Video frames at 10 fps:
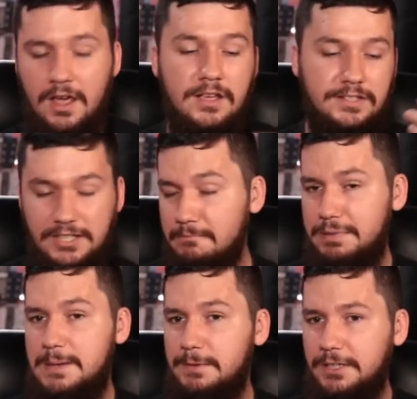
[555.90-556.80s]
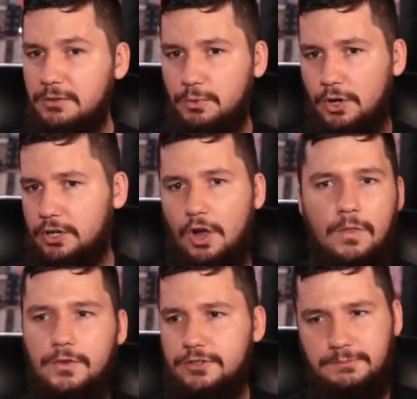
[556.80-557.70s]
Some people are going to work
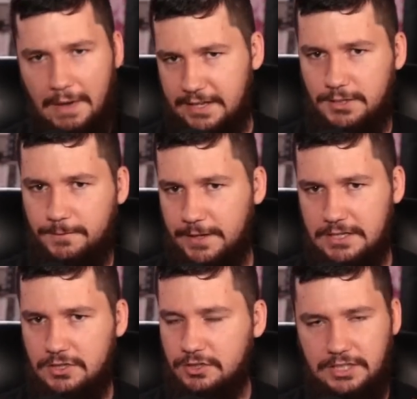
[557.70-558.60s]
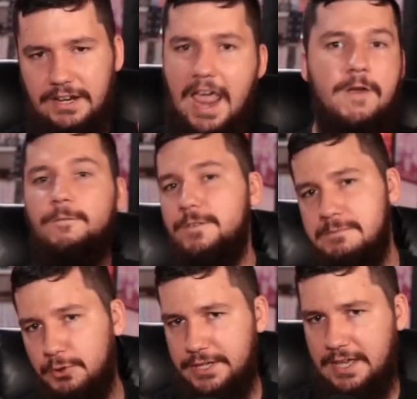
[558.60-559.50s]
on those massive features that
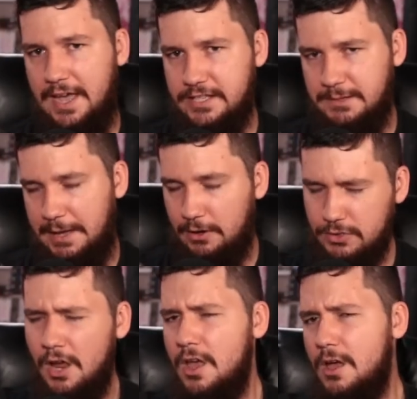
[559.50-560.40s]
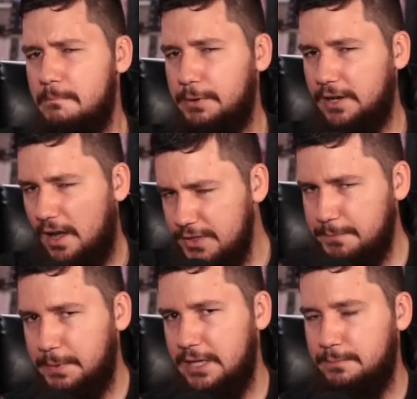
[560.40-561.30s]
everybody cares about, but other
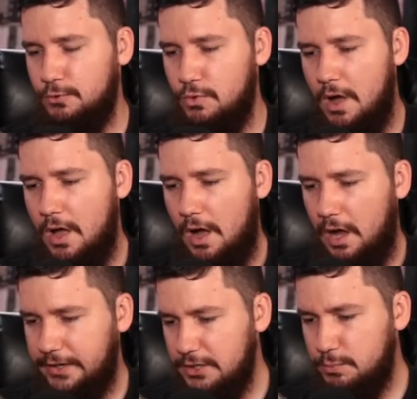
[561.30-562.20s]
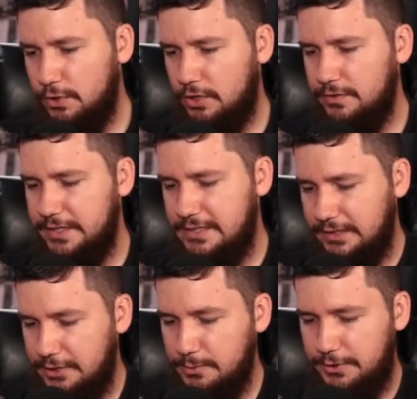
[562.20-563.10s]
people are going to work on these
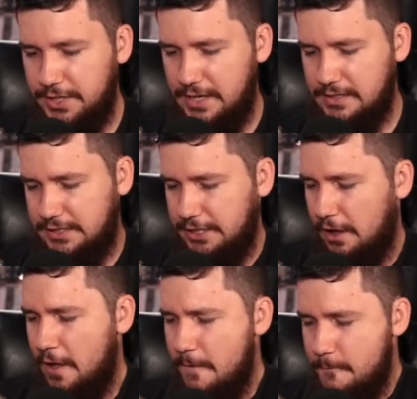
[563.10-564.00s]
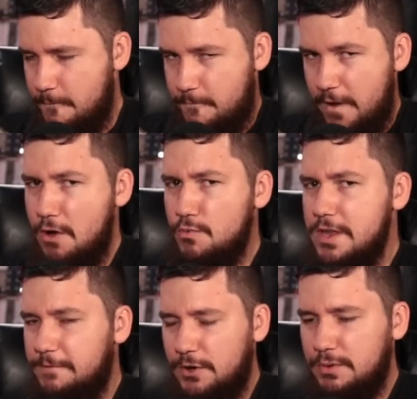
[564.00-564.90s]
little things that are
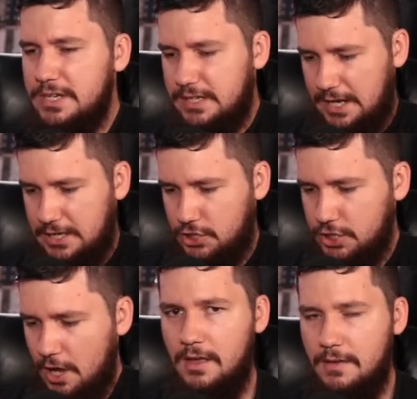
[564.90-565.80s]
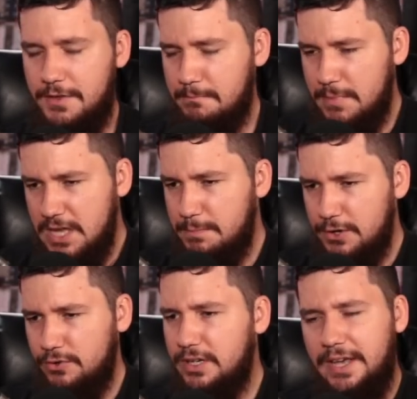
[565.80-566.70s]
very, very niche that
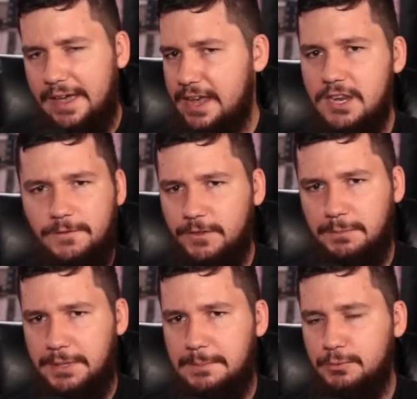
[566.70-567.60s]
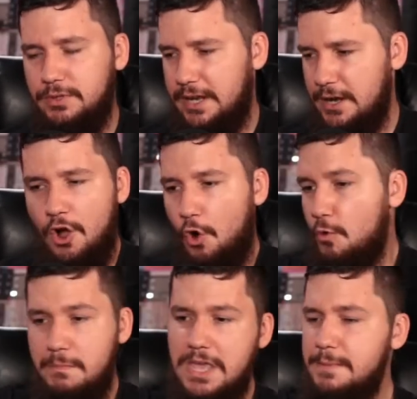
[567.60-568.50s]
maybe only a handful of people need,
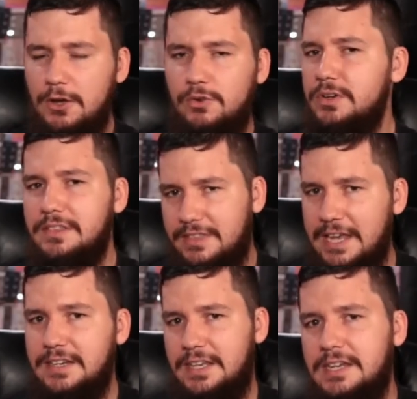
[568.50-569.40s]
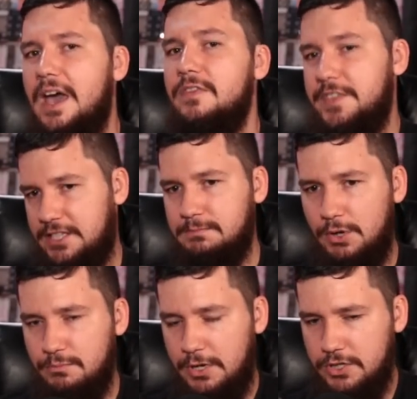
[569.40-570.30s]
or maybe only they need at this
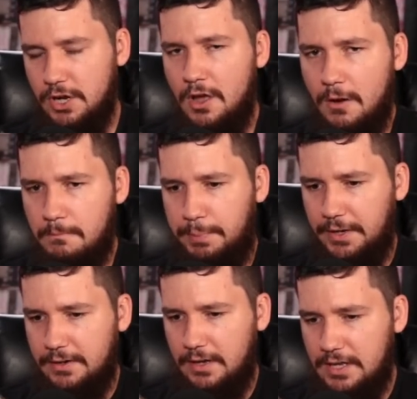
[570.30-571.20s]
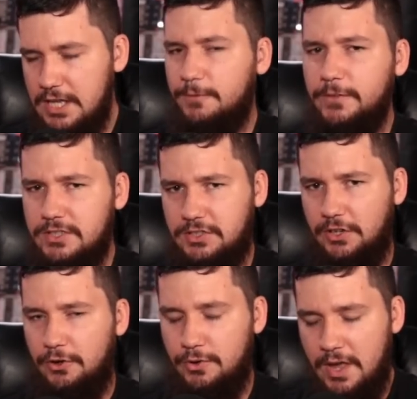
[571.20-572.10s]
moment. But even
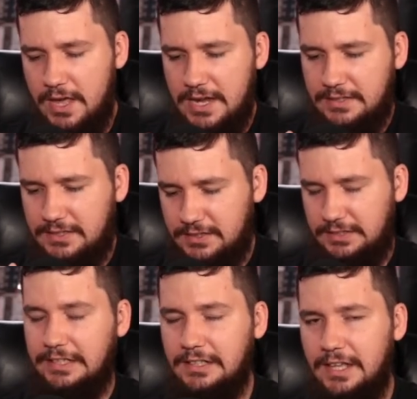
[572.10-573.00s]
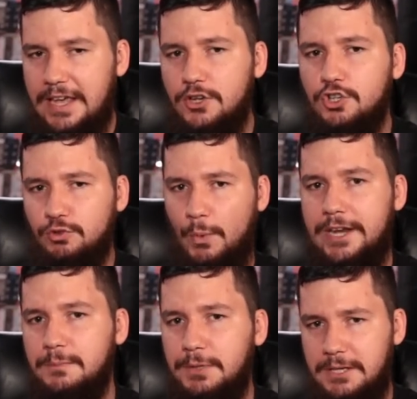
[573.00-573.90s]
so, it's still
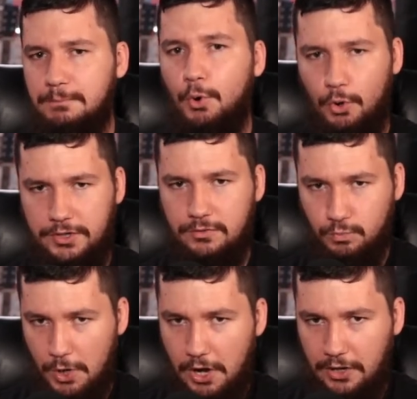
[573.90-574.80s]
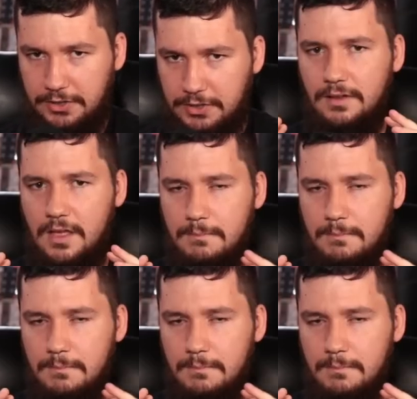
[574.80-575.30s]
incredibly important work.